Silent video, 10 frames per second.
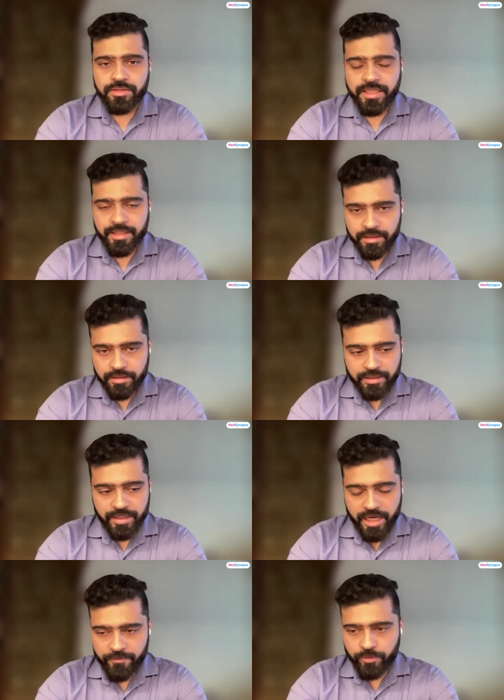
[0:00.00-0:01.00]
taking,
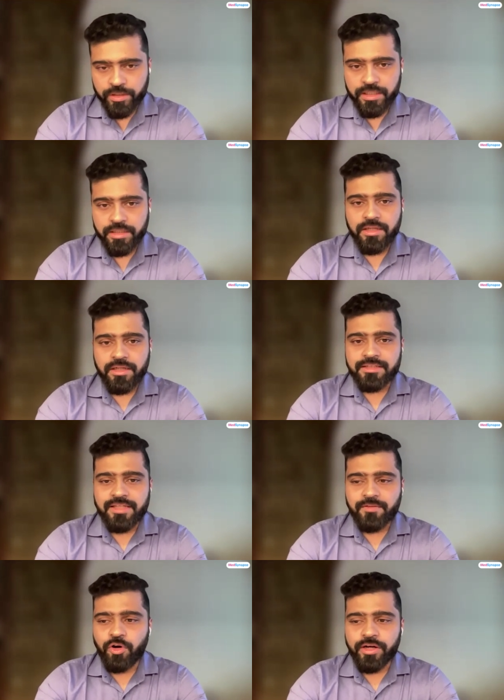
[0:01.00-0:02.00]
like, carefully.
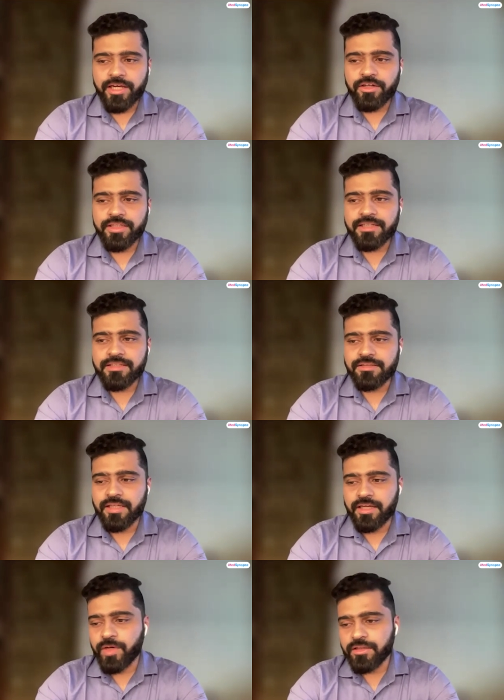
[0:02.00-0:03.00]
It's like walking on
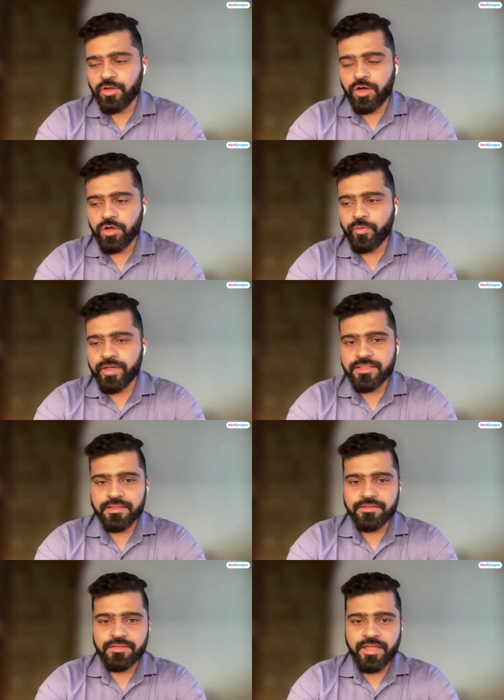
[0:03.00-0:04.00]
eggshells. Like, one wrong
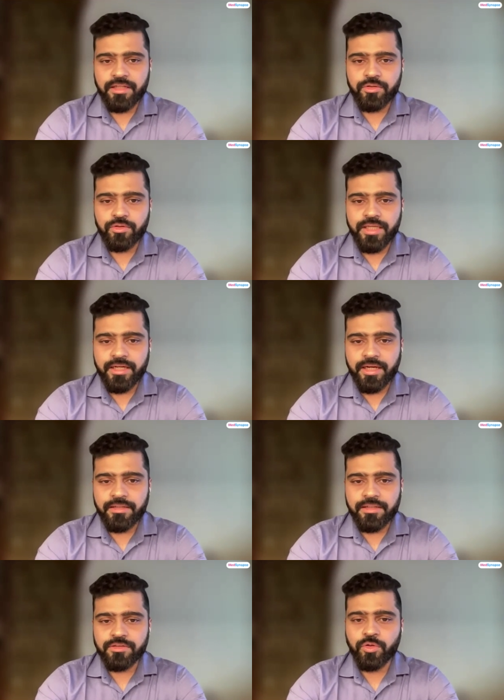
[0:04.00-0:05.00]
question can, you know, they
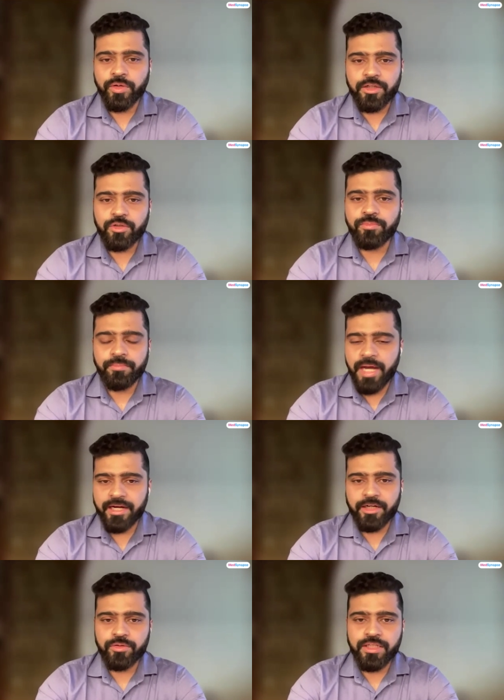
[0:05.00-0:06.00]
can just go into
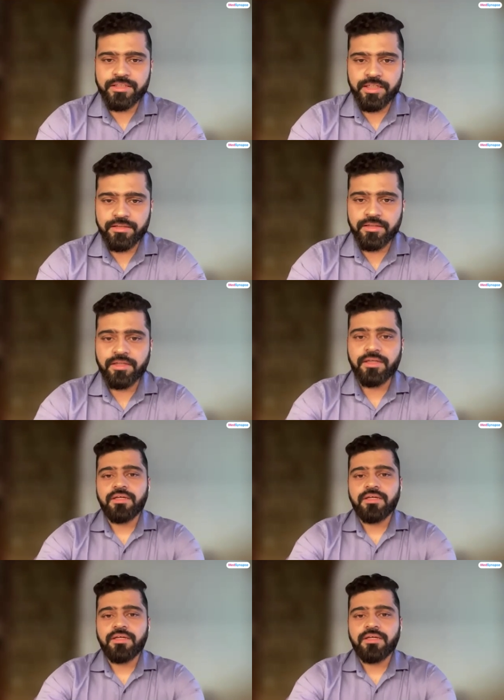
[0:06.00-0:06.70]
back into their shells.